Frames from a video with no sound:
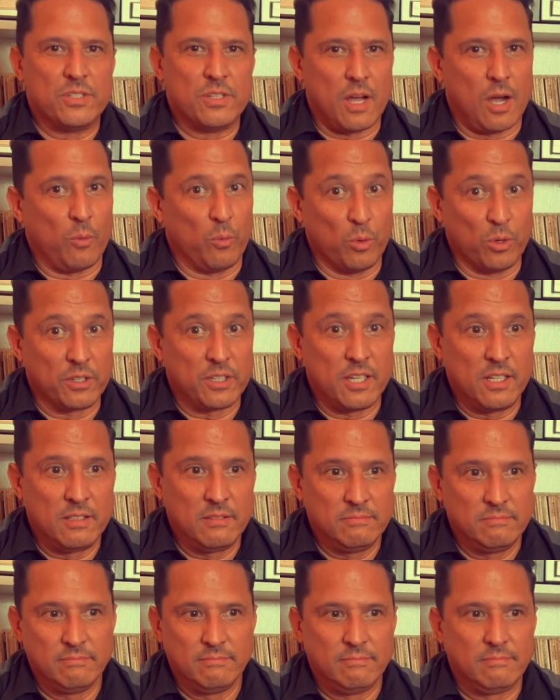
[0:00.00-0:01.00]
not
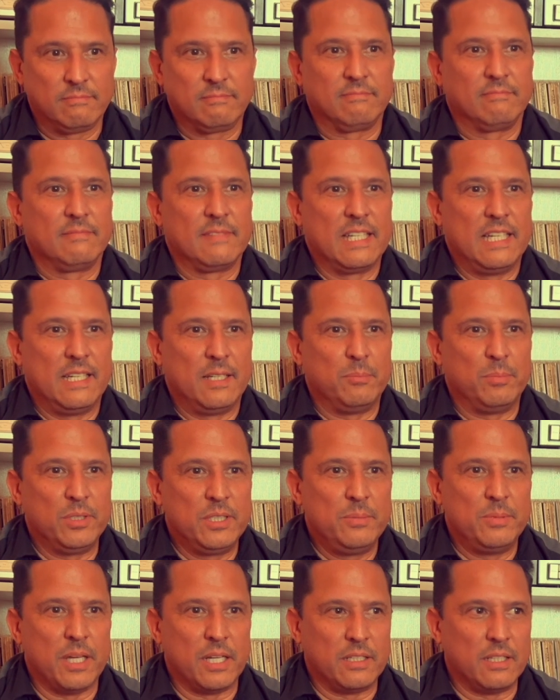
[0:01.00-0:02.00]
working. And
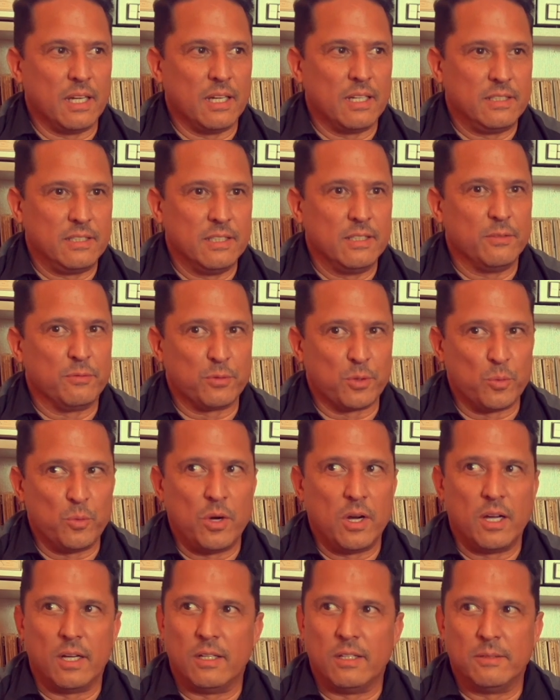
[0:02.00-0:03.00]
believe me, I did it for a
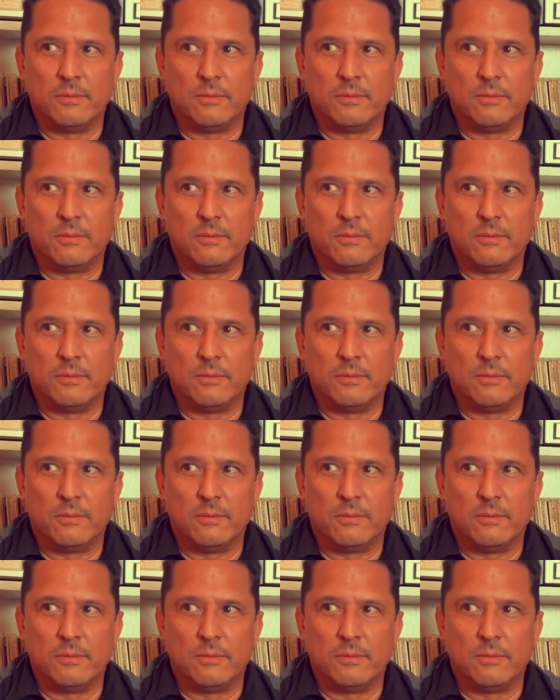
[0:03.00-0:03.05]
while.